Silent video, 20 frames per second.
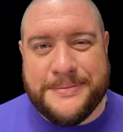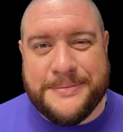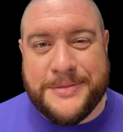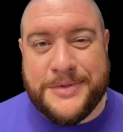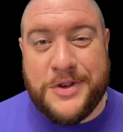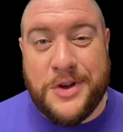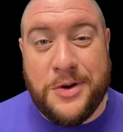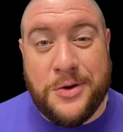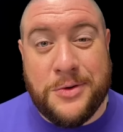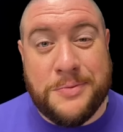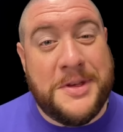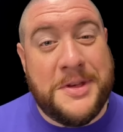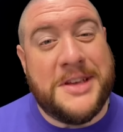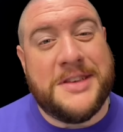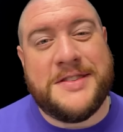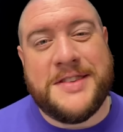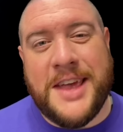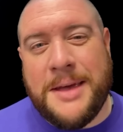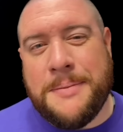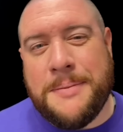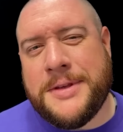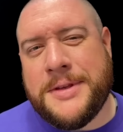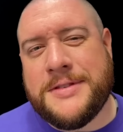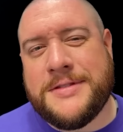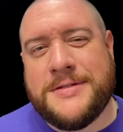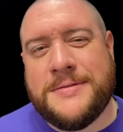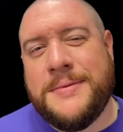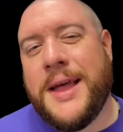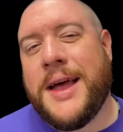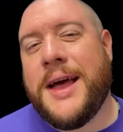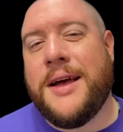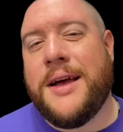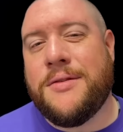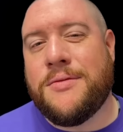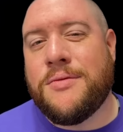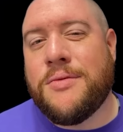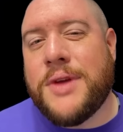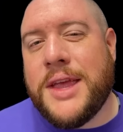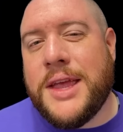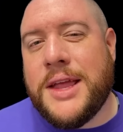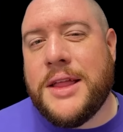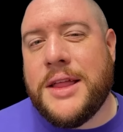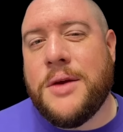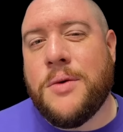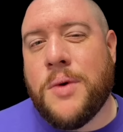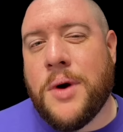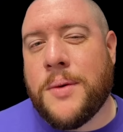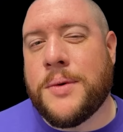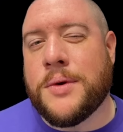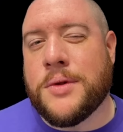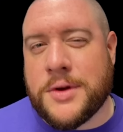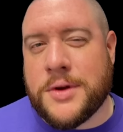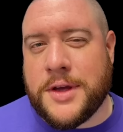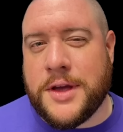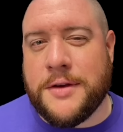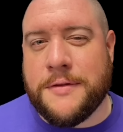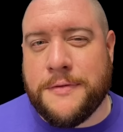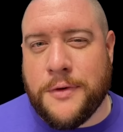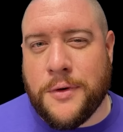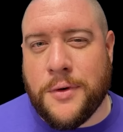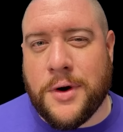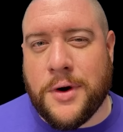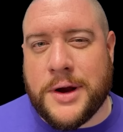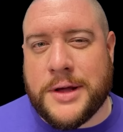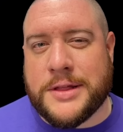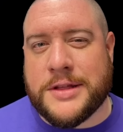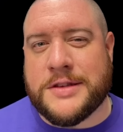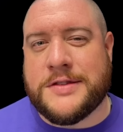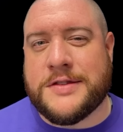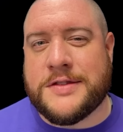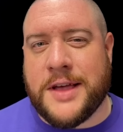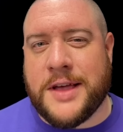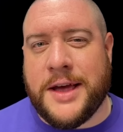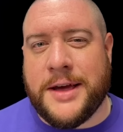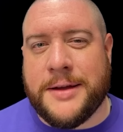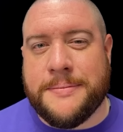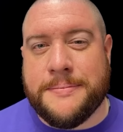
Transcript: So the escape is not really what we're looking for in this slot.